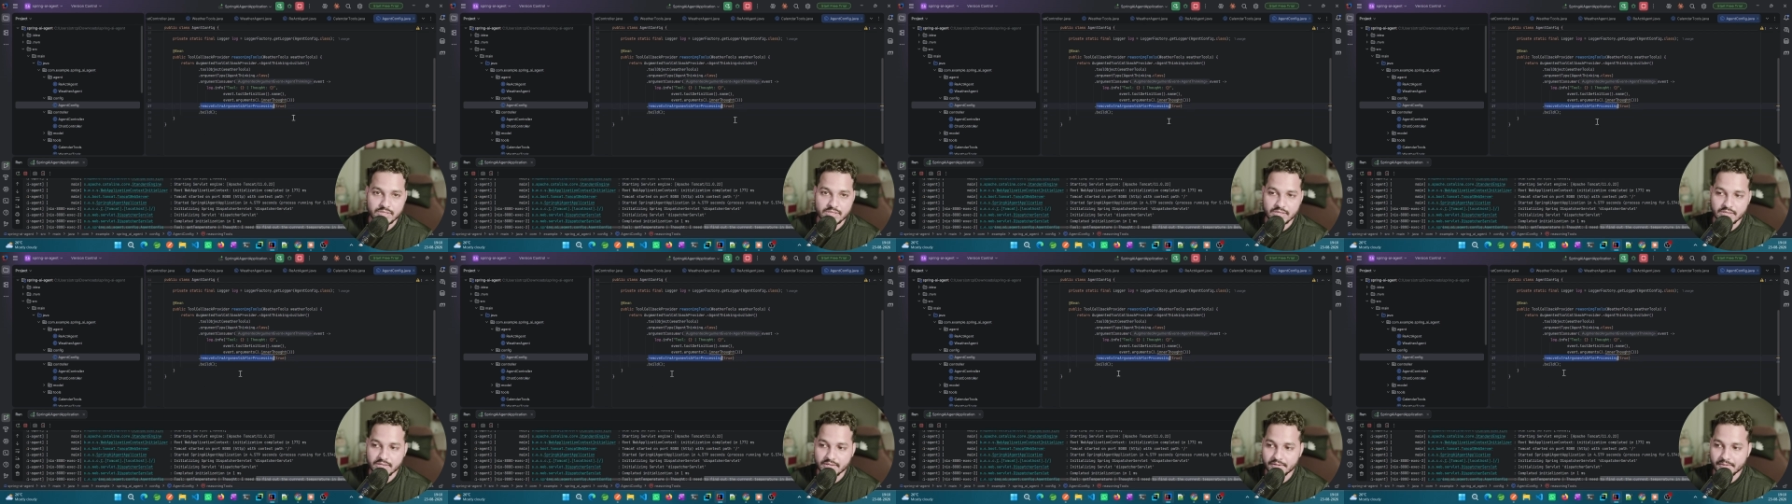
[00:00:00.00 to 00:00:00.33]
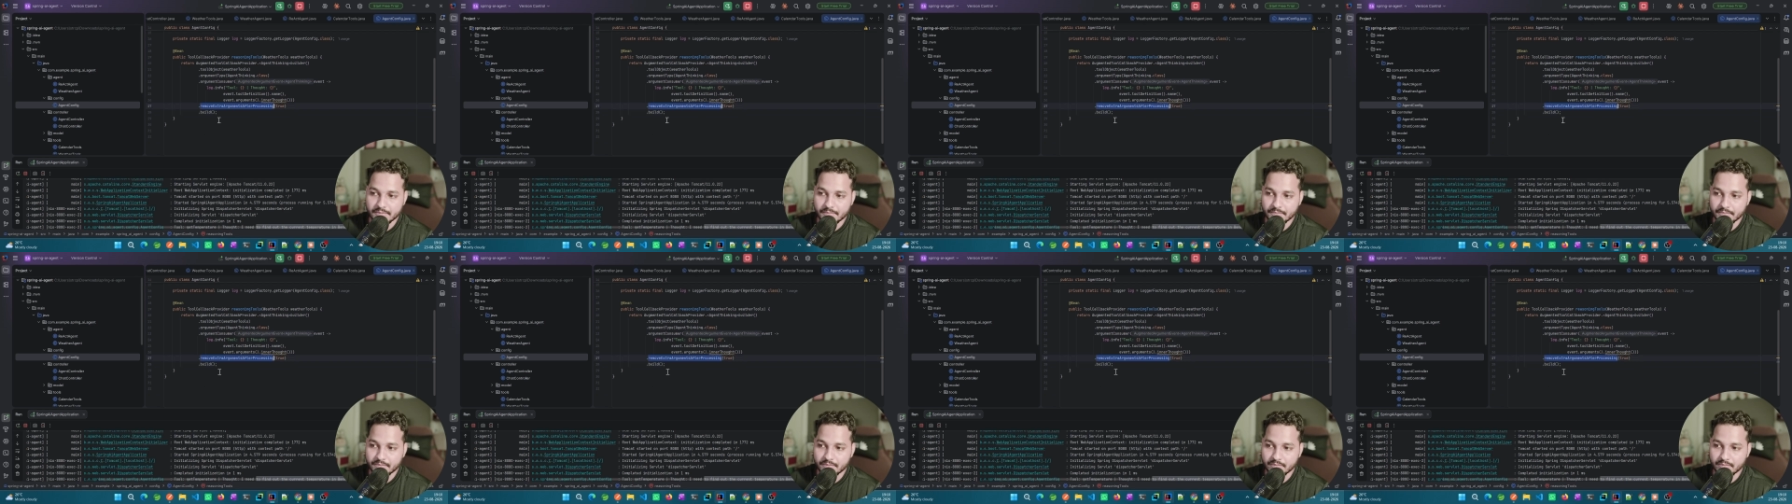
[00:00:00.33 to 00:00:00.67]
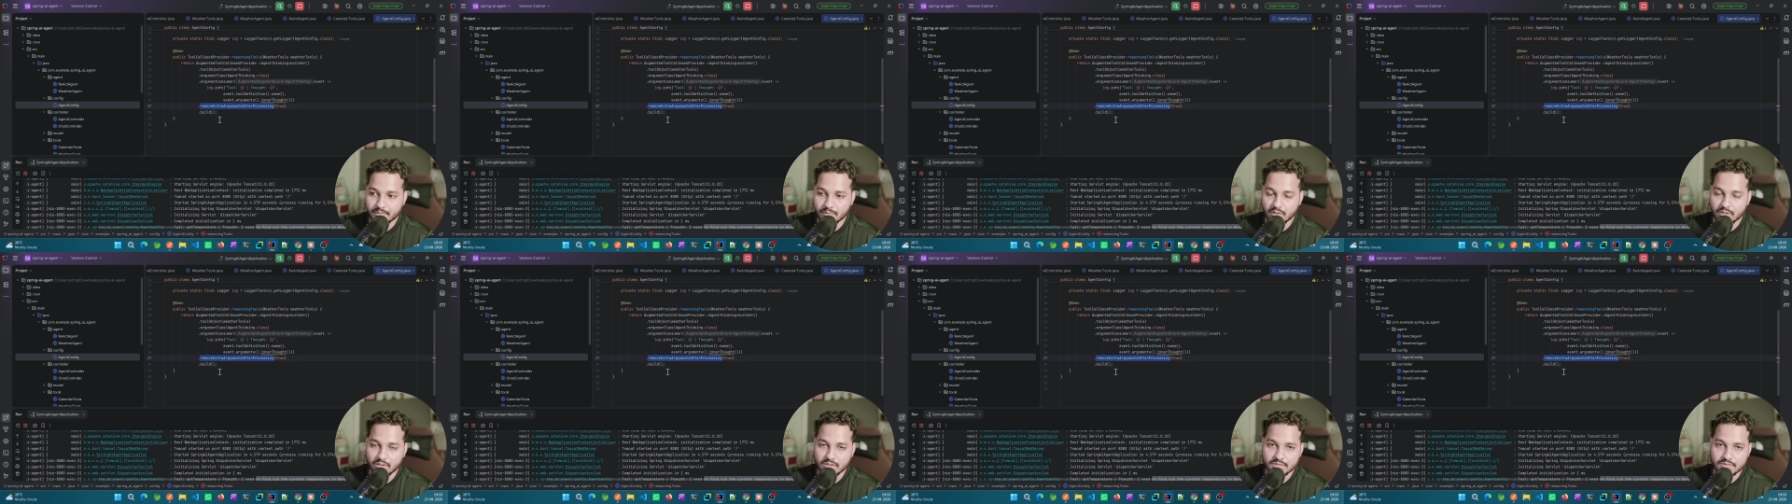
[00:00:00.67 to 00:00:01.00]
here
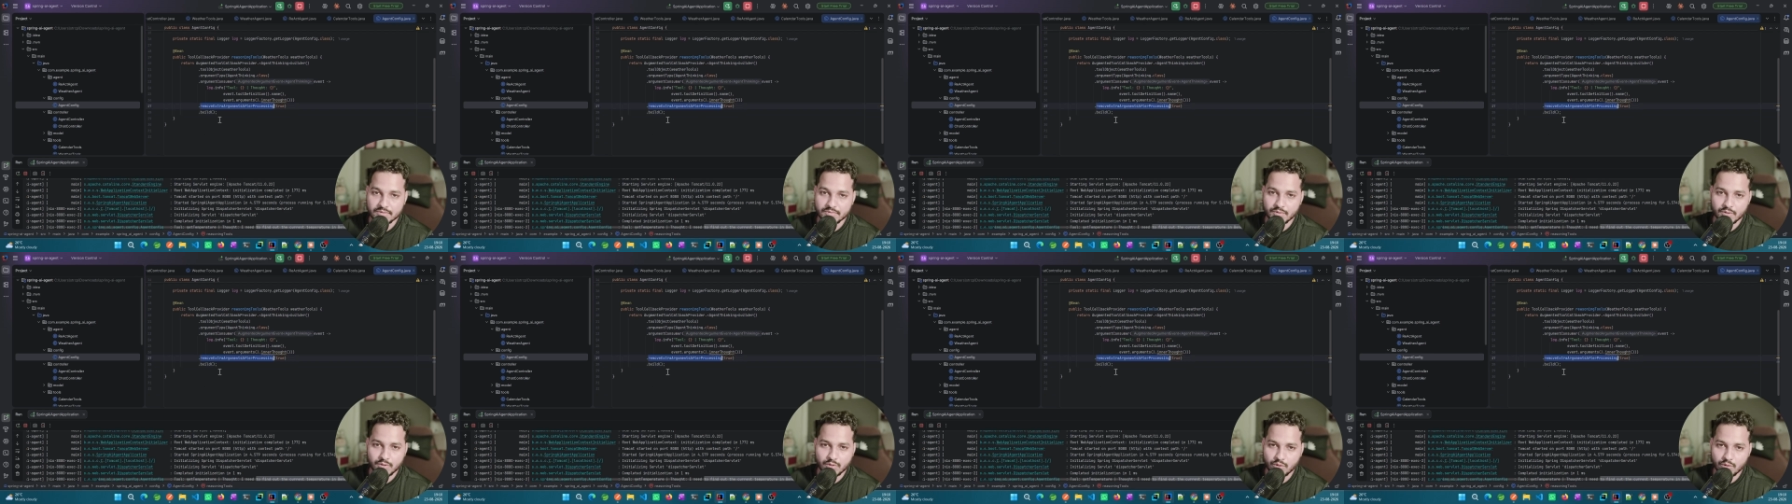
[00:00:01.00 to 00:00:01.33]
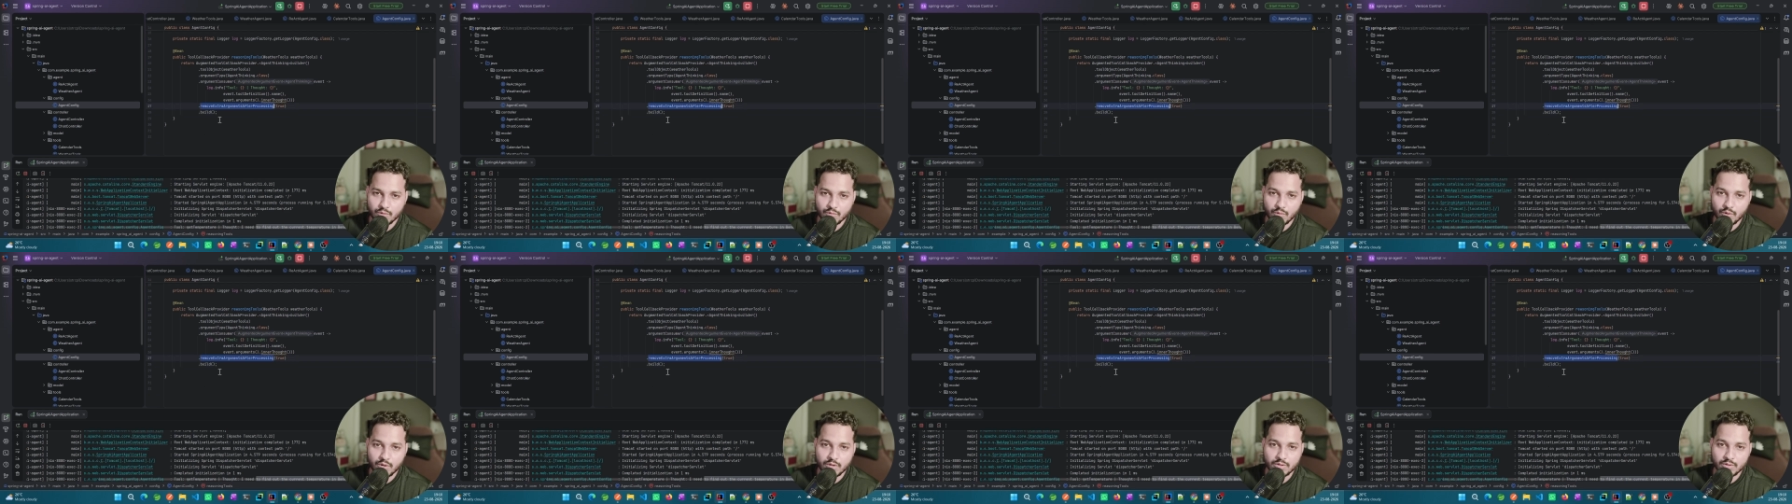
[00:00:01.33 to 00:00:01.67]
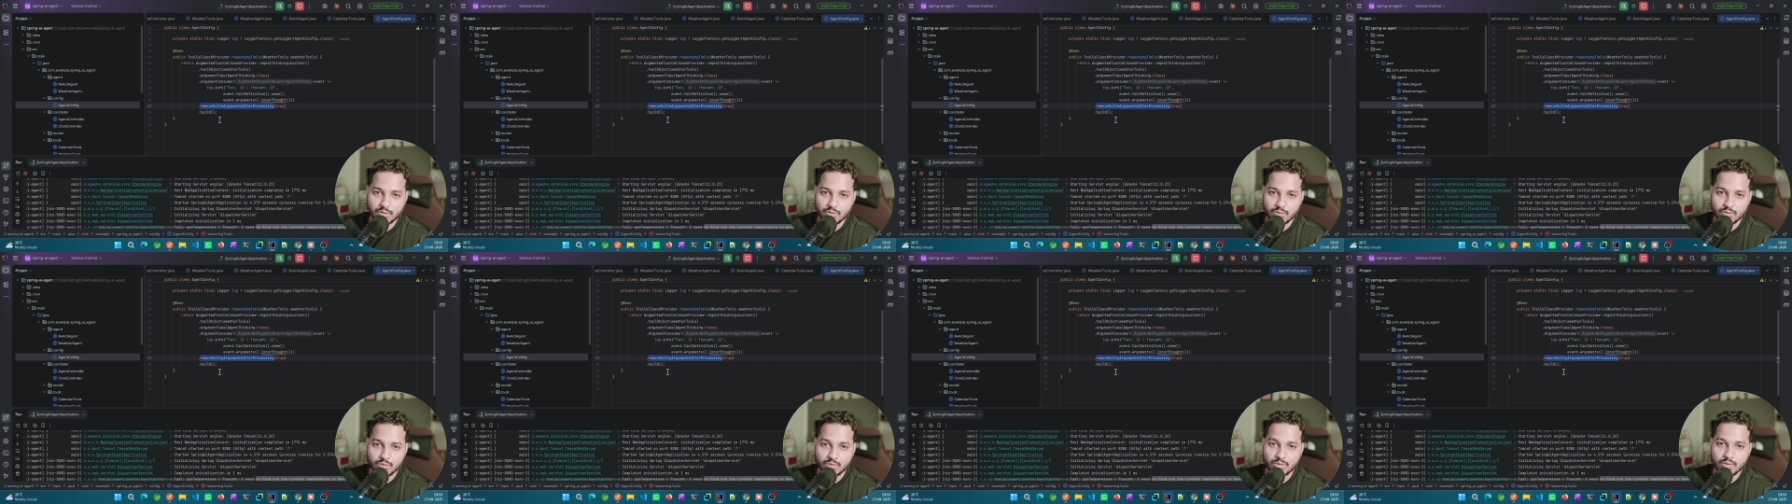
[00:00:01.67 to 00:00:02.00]
because we don't want
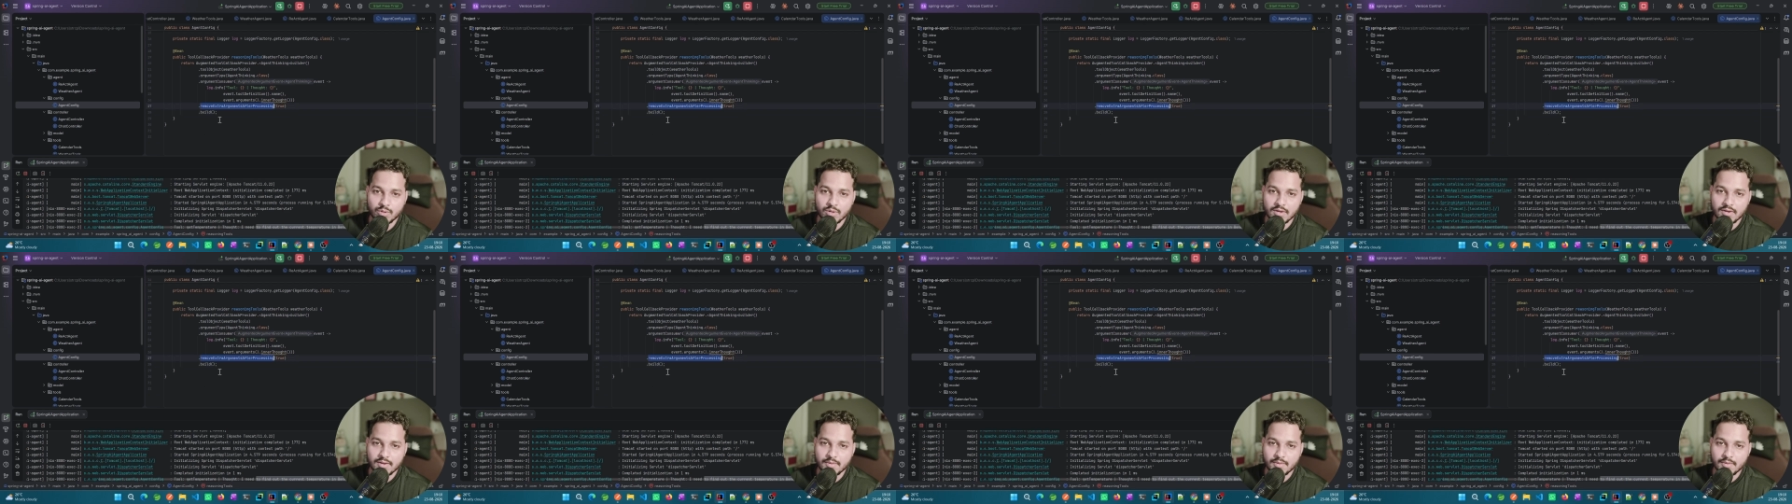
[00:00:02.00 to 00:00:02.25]
to